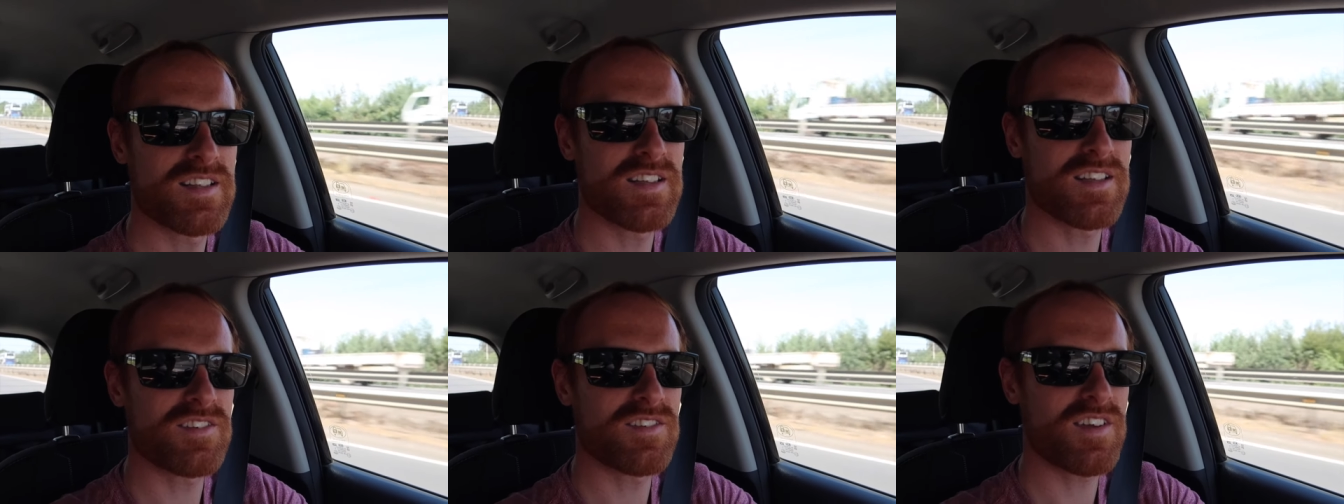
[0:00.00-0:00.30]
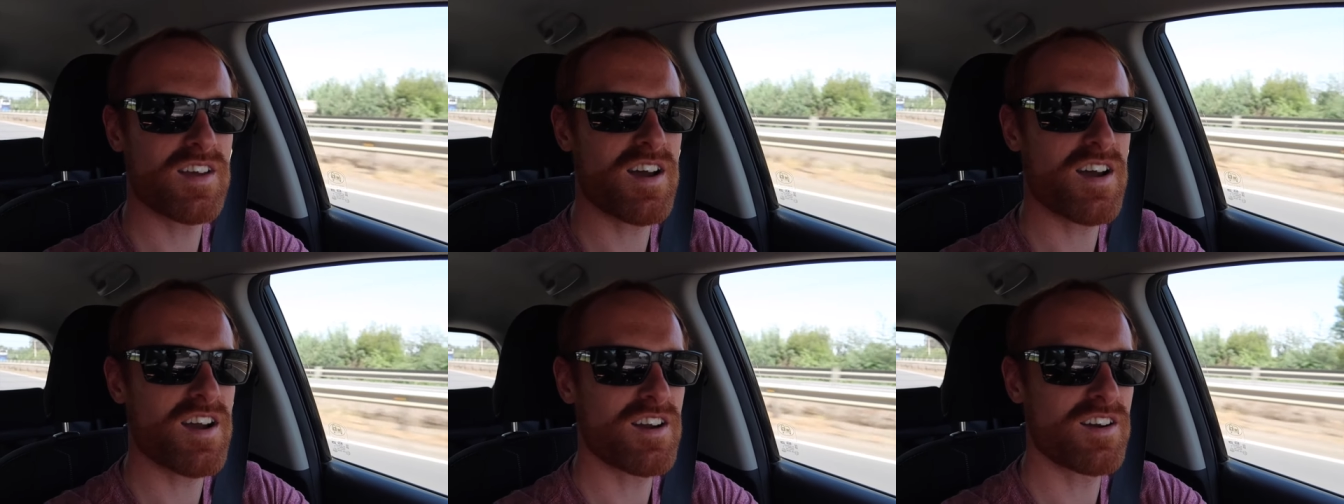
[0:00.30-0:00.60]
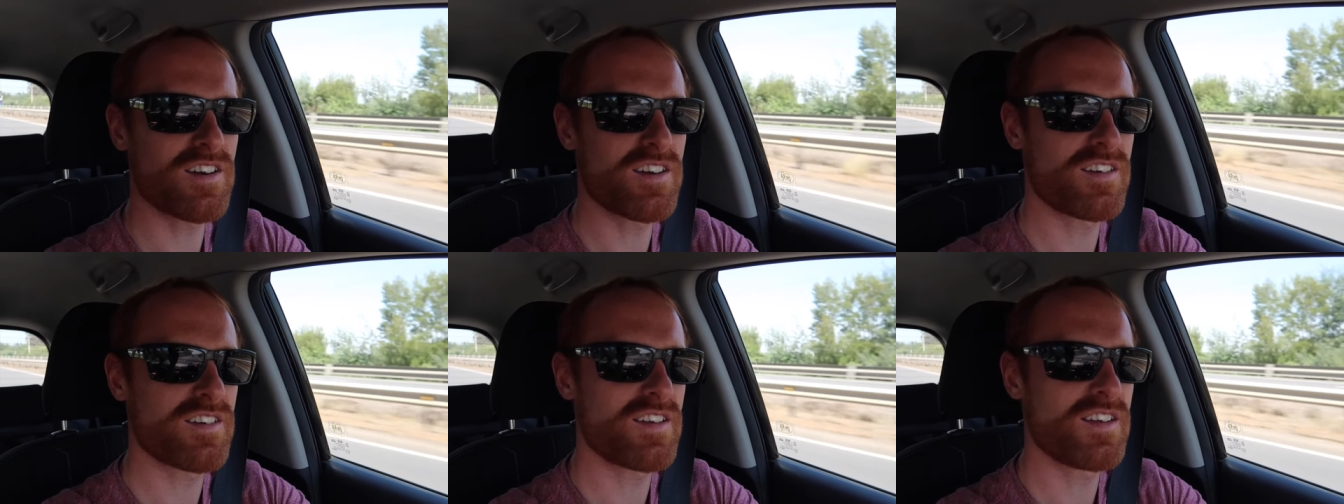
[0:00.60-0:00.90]
This
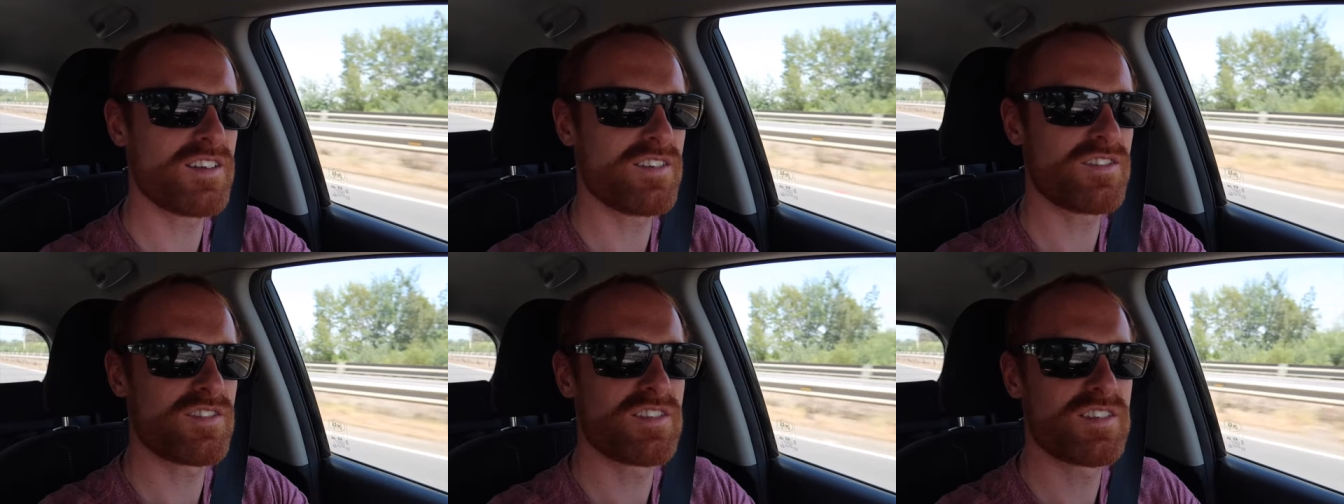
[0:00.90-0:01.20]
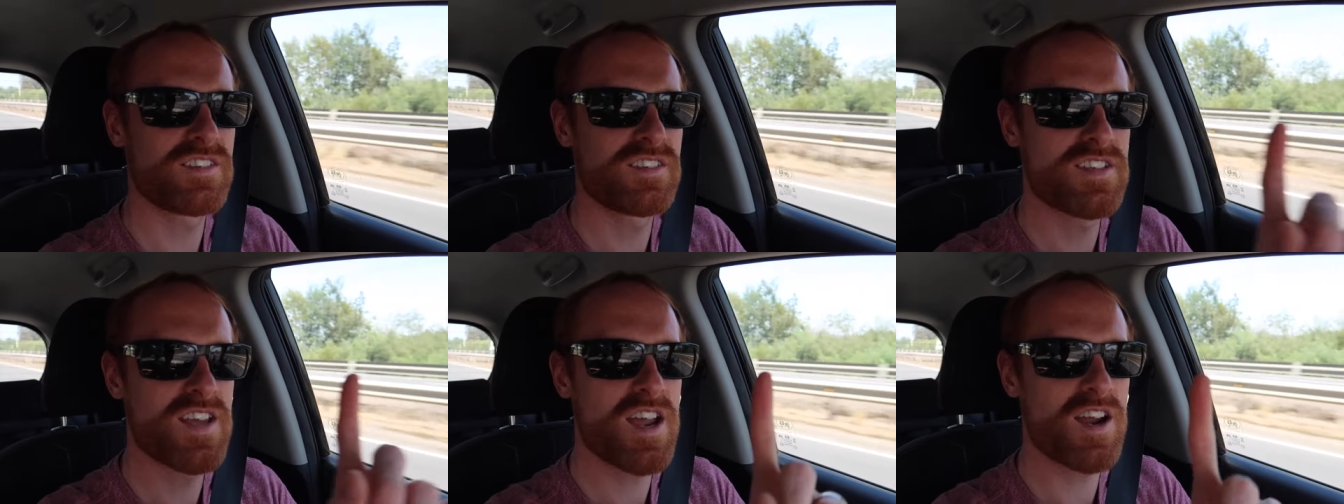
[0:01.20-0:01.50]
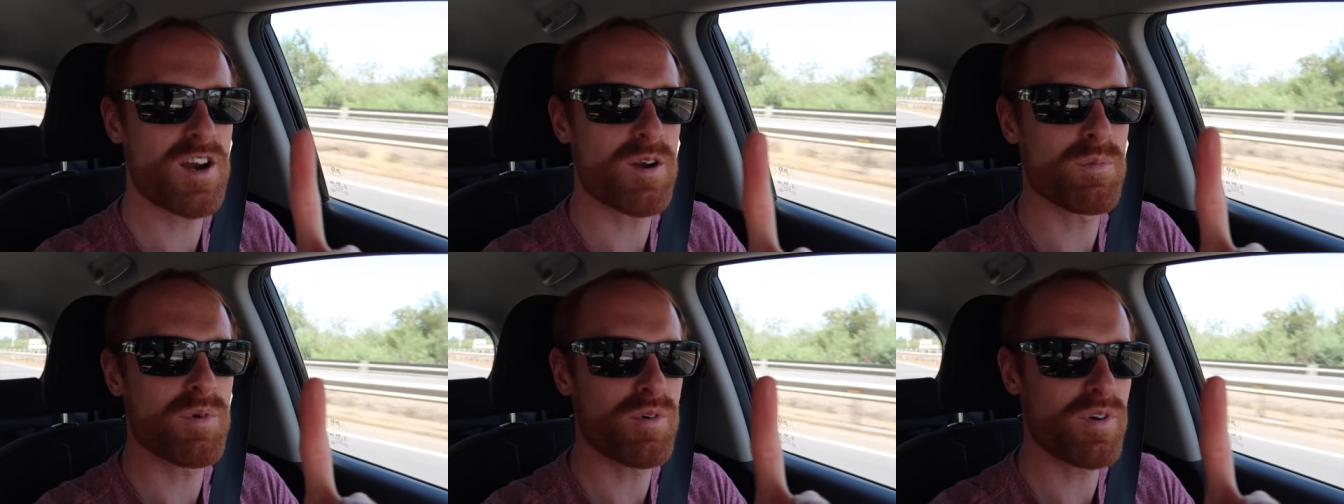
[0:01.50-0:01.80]
car is
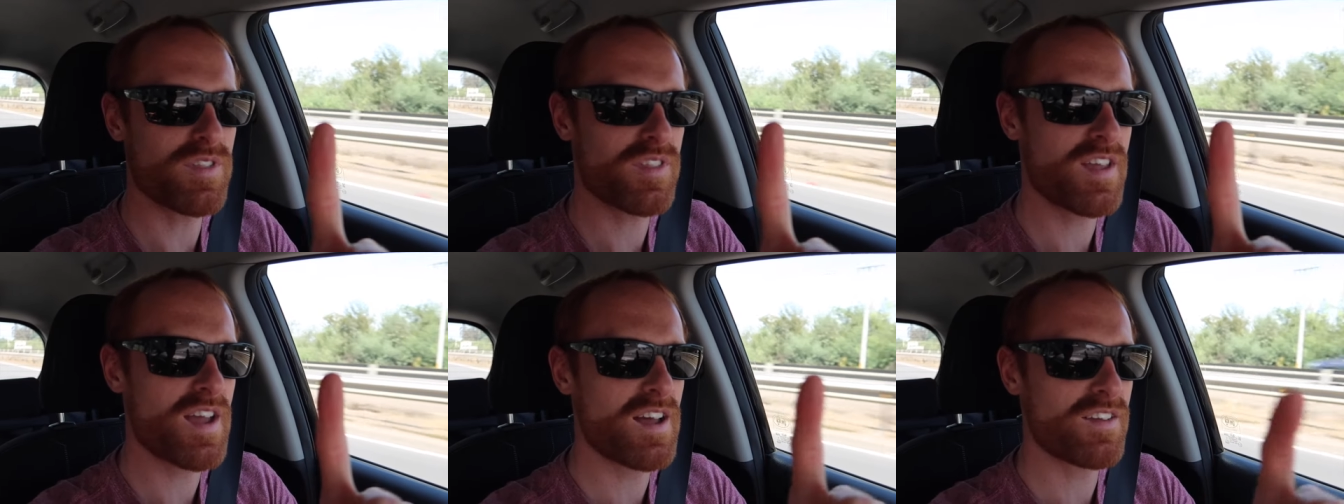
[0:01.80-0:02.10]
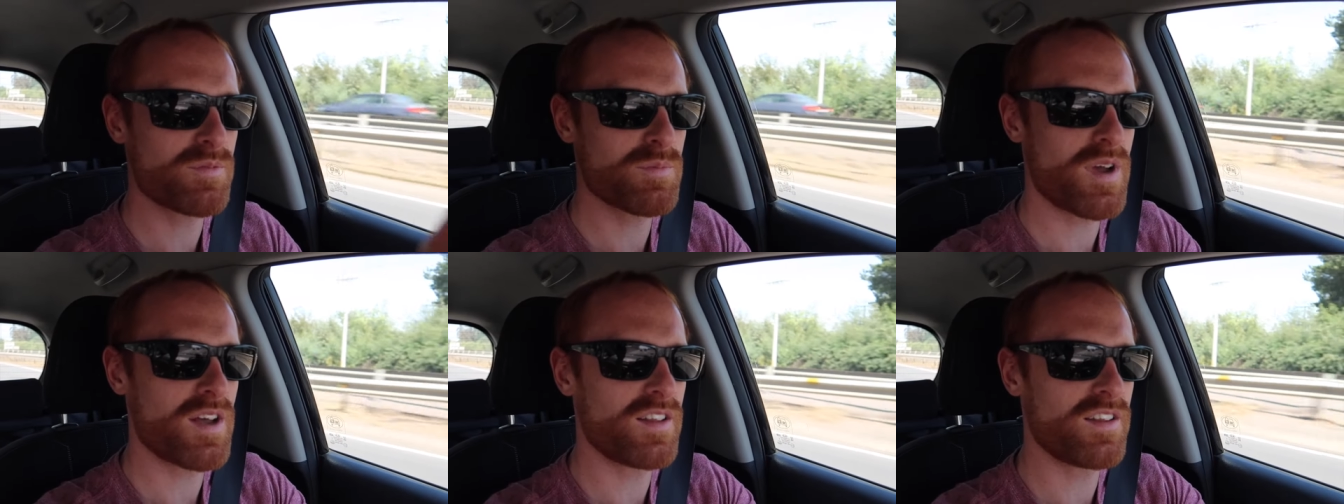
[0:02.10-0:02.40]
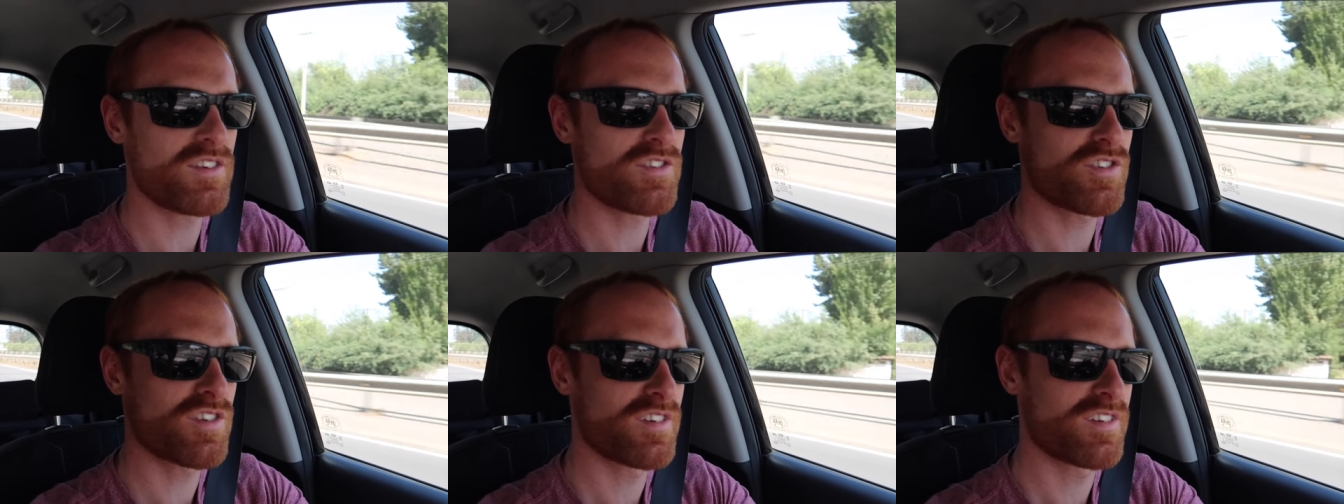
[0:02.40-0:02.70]
terrible with gas
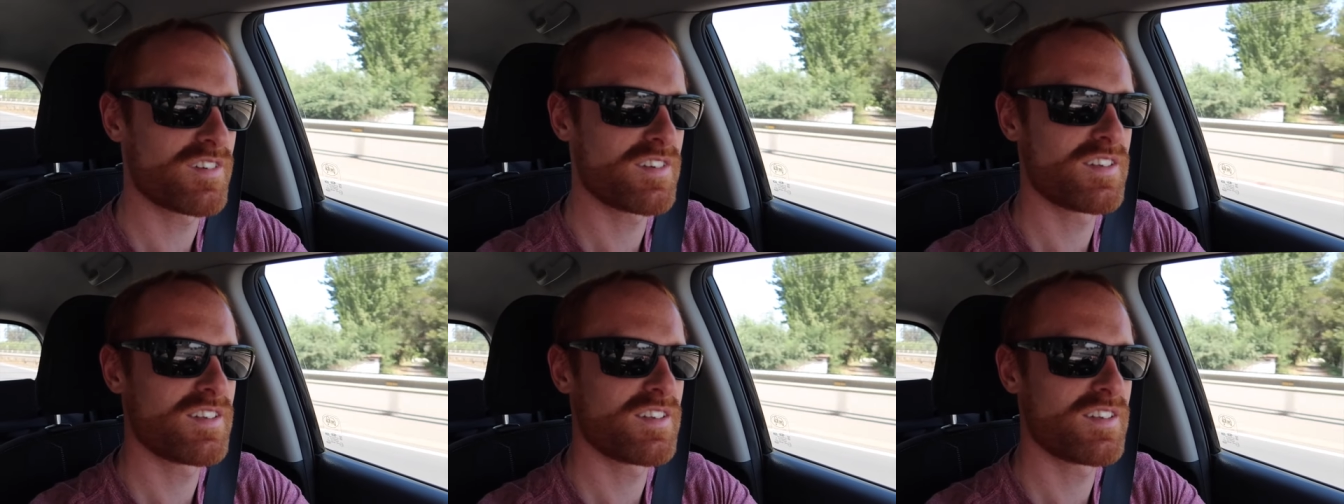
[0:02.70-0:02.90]
mileage.